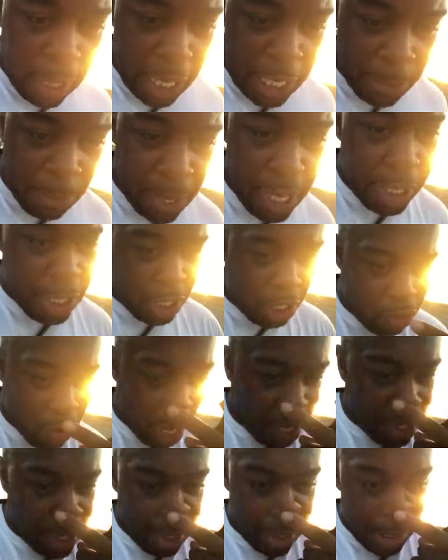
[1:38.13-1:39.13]
as many
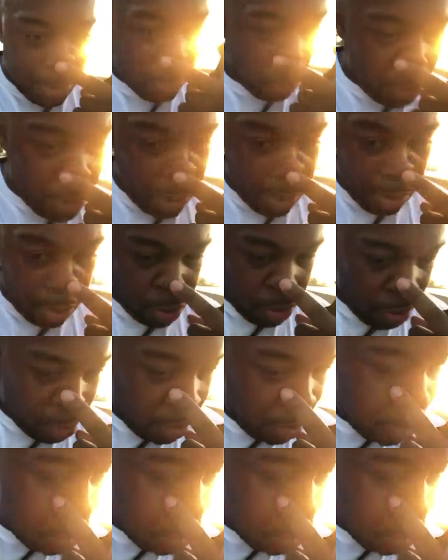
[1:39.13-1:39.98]
distractions as possible.